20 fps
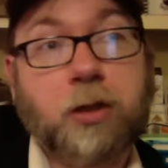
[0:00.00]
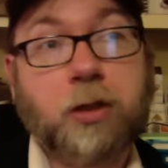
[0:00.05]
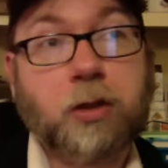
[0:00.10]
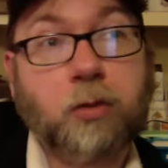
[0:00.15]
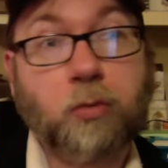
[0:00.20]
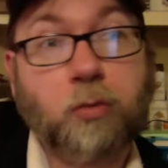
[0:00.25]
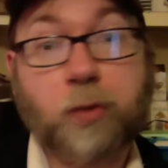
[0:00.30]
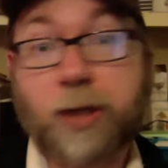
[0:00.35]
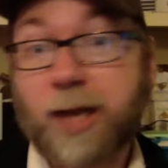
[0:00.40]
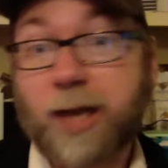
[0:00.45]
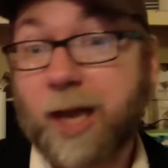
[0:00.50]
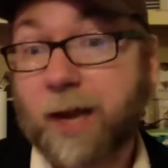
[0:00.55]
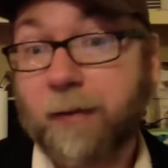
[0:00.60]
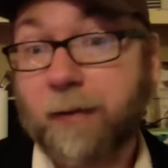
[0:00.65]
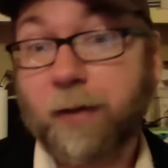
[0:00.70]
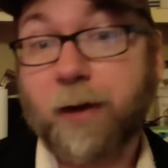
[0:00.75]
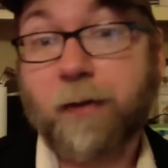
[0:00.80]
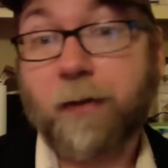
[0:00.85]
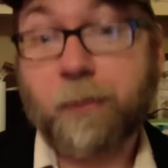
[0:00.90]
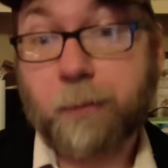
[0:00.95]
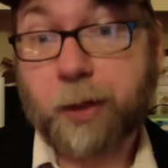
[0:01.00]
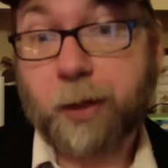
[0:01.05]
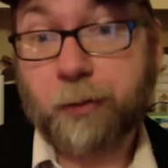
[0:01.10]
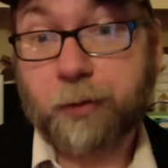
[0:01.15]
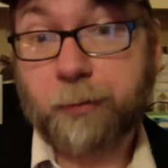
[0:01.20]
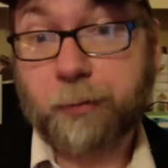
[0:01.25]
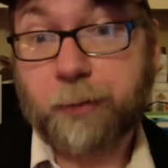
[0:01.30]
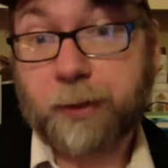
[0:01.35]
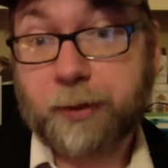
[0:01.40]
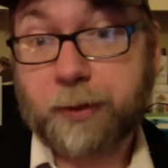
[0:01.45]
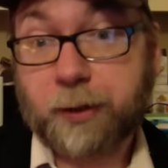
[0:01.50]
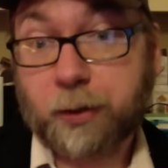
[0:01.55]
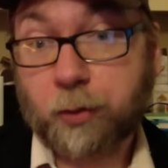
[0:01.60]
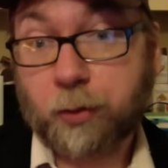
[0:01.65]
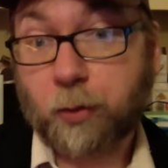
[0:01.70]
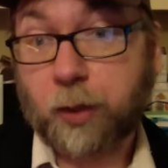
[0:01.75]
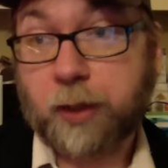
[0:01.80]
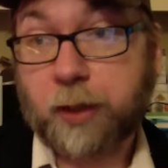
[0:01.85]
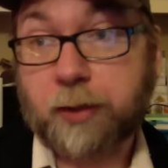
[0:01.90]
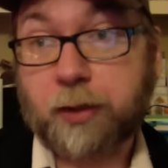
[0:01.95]
when everybody was busy and
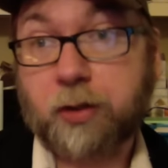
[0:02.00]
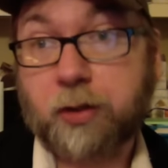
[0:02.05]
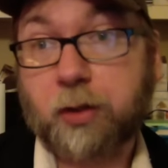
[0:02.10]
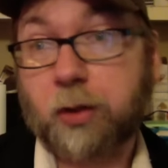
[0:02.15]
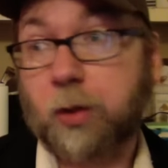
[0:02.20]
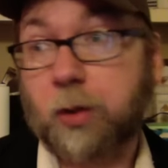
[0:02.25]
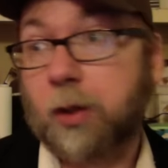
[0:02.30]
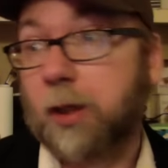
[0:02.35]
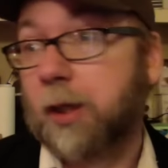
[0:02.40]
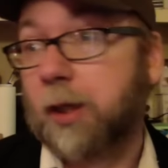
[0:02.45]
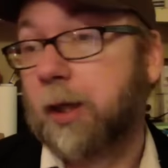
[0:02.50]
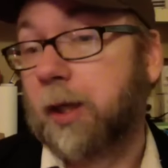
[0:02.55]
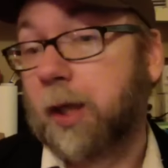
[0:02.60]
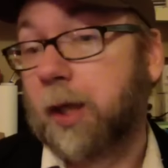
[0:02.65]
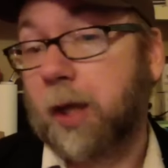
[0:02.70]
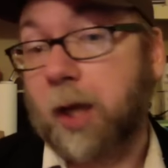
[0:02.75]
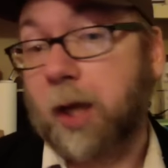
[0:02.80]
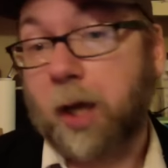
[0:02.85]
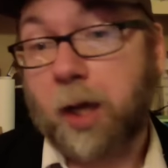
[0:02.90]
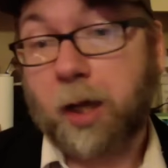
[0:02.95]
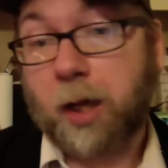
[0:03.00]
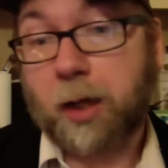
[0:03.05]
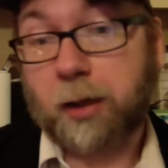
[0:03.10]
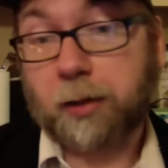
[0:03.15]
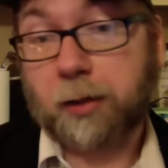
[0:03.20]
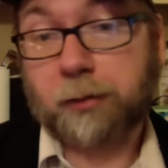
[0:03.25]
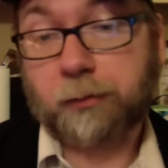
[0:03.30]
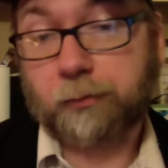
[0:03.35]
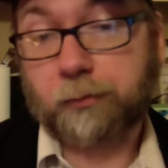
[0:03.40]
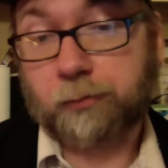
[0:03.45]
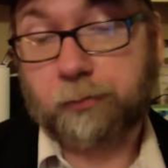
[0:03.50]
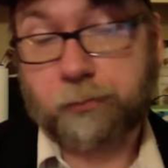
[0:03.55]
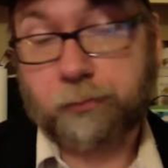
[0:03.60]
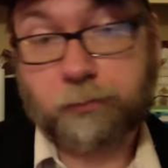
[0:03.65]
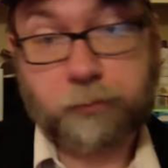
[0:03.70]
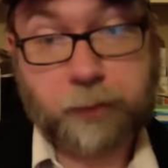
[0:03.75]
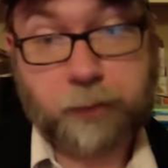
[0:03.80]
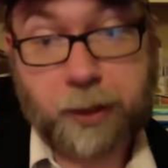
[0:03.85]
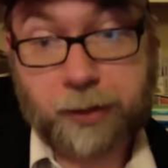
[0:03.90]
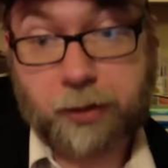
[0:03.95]
crazy. So
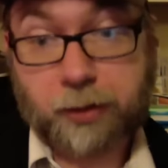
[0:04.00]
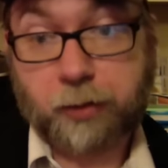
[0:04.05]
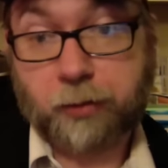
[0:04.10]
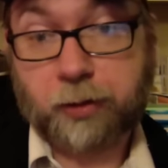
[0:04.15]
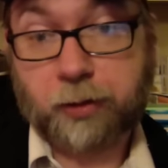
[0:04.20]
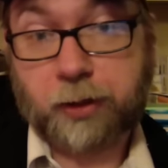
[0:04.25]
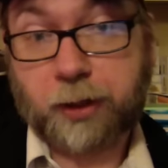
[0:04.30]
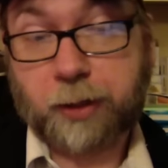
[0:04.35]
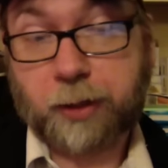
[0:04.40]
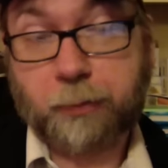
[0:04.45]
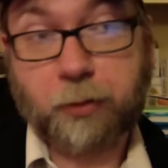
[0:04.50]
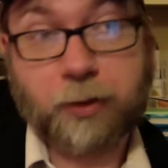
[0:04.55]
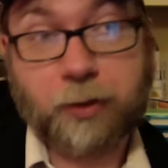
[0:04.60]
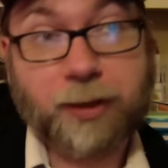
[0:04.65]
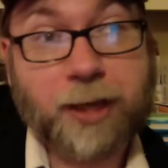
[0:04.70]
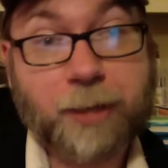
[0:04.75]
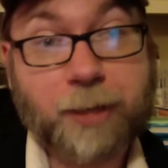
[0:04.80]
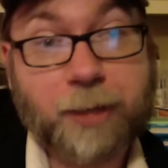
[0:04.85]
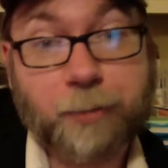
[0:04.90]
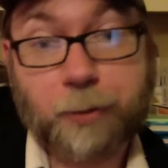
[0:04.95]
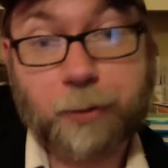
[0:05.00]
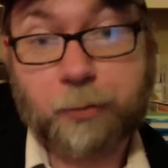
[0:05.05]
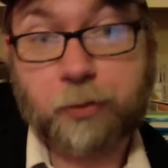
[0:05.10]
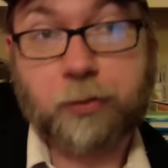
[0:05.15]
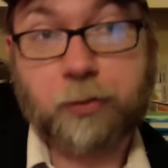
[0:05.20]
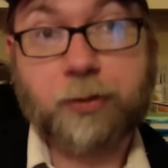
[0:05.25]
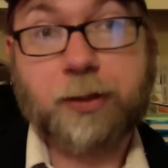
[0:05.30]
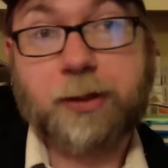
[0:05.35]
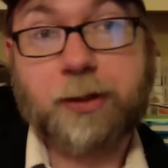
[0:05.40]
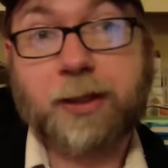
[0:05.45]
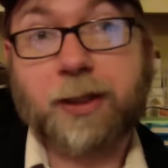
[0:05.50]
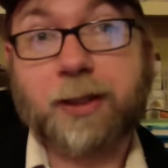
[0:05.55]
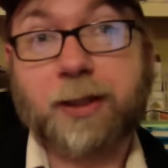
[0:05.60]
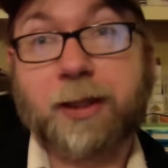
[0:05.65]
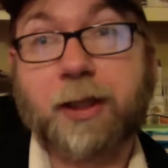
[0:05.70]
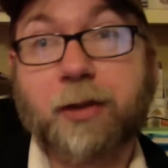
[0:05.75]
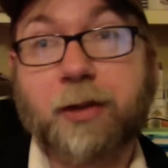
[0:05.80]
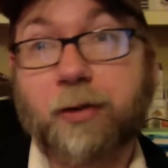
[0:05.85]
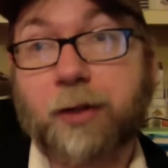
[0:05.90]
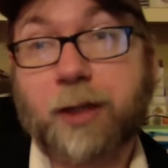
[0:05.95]
that's understandable. A lot of people didn't get
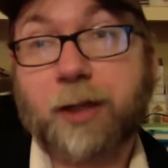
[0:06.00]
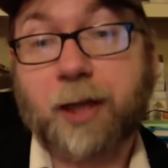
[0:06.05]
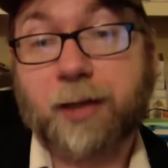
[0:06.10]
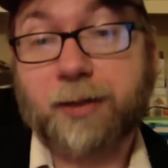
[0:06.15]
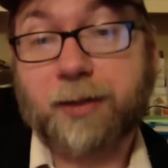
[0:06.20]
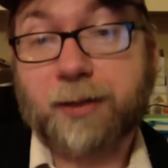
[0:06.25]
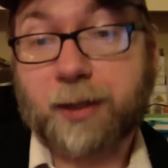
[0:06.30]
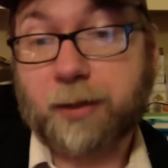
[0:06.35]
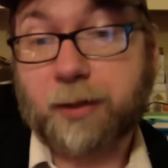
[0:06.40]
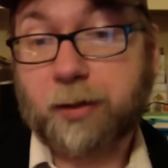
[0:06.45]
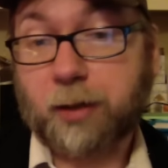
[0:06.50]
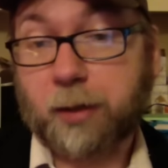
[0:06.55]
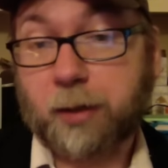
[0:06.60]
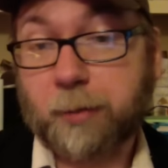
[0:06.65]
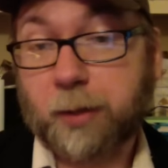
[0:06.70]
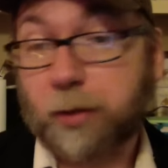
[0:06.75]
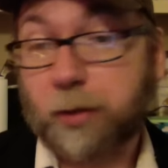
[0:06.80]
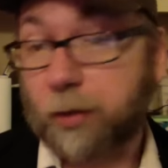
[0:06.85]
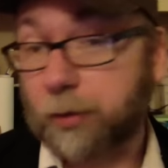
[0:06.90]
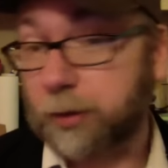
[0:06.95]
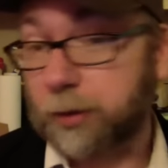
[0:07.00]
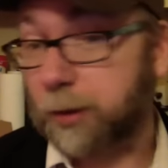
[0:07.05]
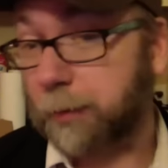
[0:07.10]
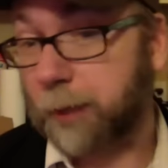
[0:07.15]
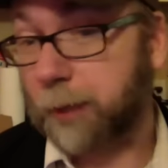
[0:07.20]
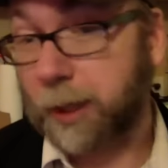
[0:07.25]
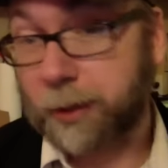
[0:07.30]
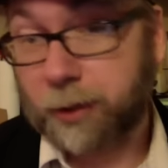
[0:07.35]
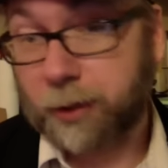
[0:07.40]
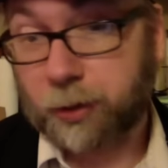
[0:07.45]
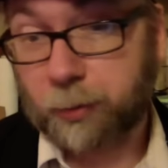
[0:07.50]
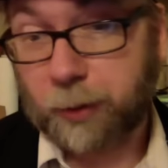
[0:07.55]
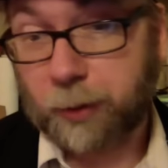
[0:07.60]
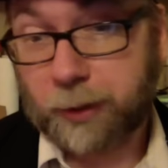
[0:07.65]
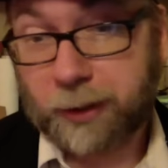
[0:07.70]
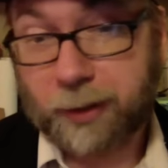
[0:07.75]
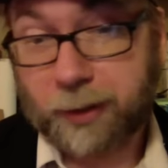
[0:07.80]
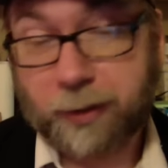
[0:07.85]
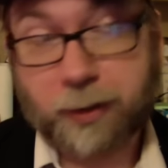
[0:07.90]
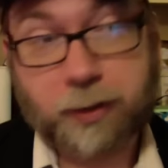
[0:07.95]
into the contest at the time. And I know some contests went and they
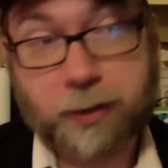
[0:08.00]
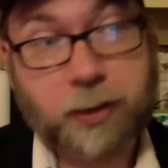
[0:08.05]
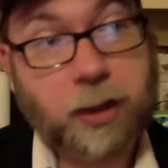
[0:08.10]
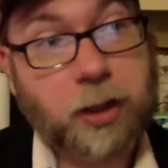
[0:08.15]
had like